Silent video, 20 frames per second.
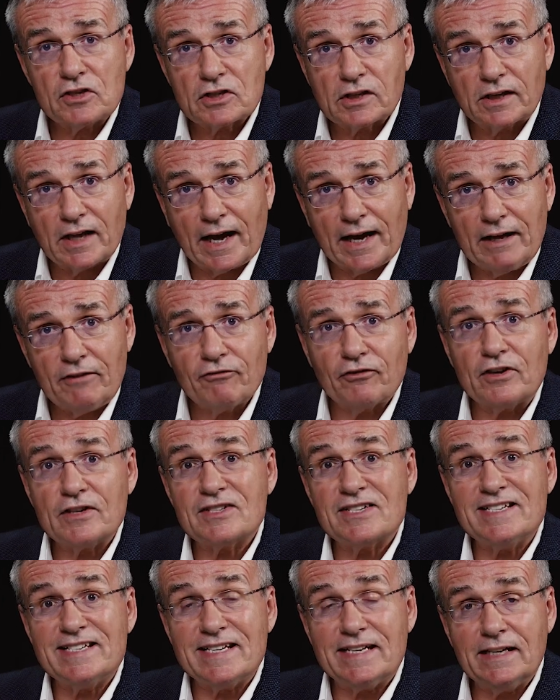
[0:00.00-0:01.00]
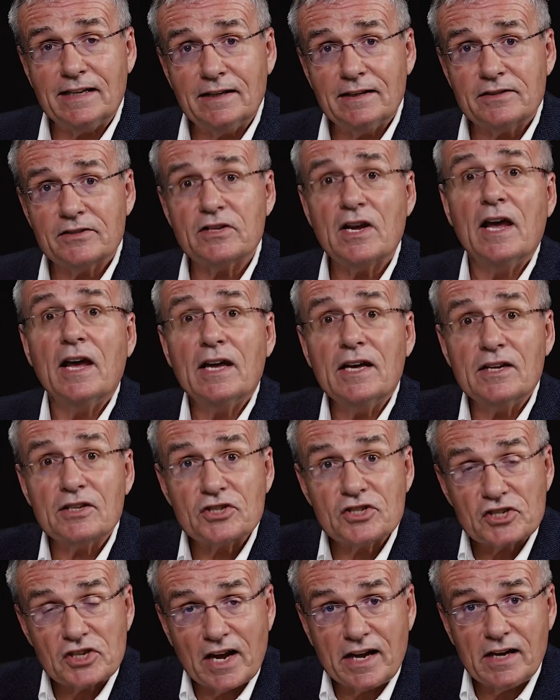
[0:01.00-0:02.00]
his life, his deeds,
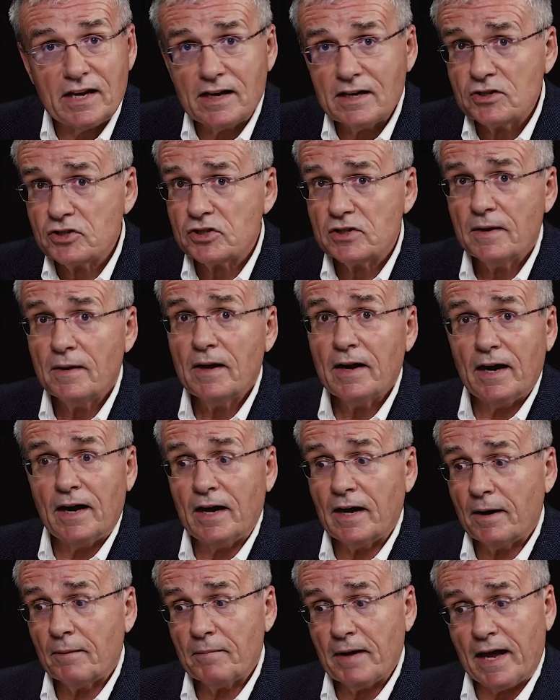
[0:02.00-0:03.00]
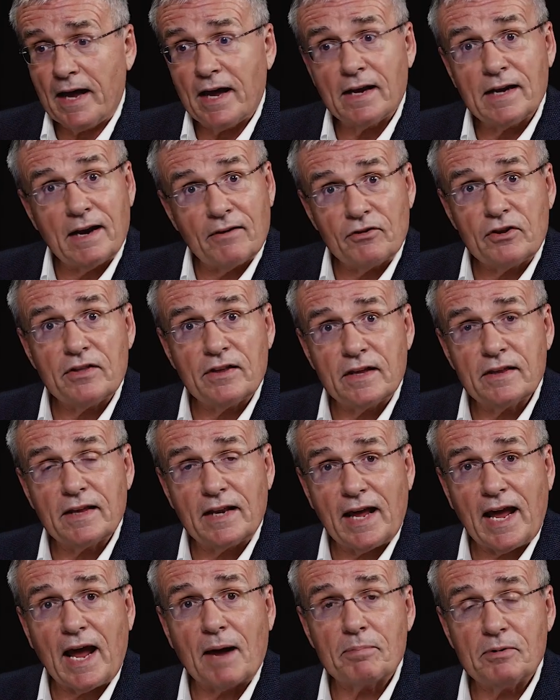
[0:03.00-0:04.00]
his sayings, and everything
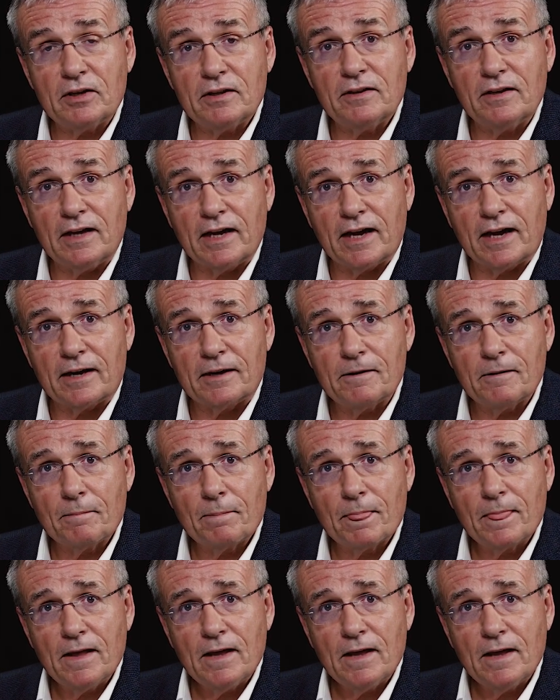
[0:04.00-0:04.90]
that happened in the end.